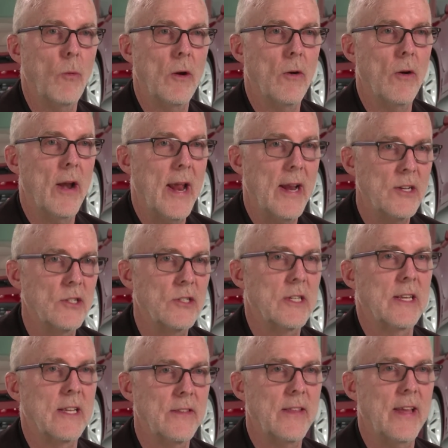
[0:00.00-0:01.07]
and we were anxious
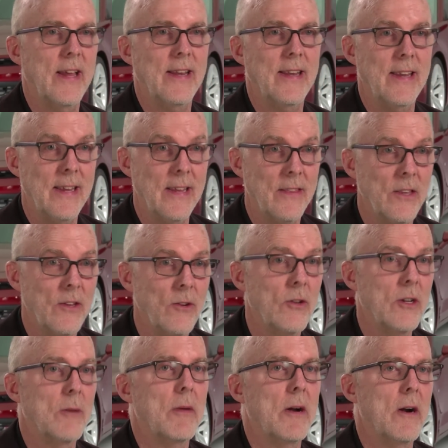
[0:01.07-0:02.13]
to get that in the
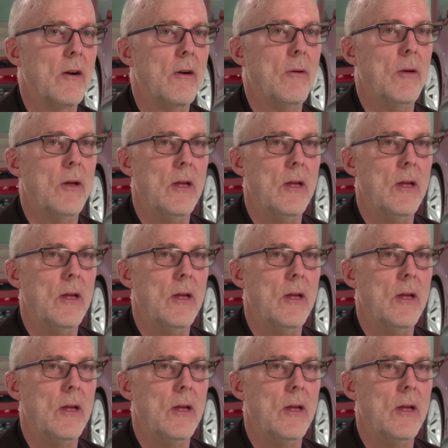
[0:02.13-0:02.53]
new Camaro.